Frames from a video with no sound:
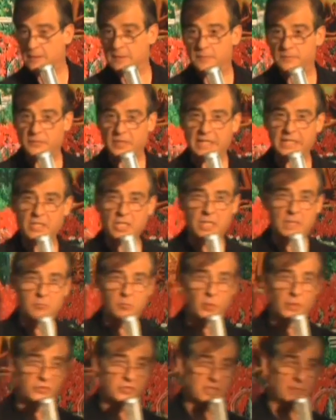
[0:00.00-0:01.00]
They come
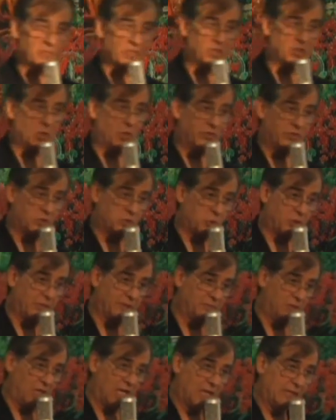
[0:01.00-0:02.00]
with something called the Tree of
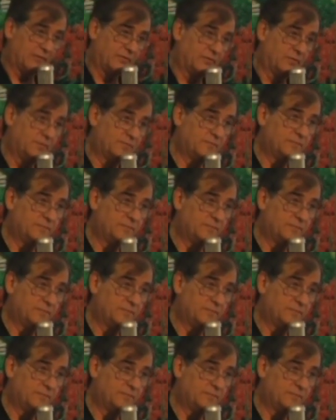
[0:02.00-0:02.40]
Life.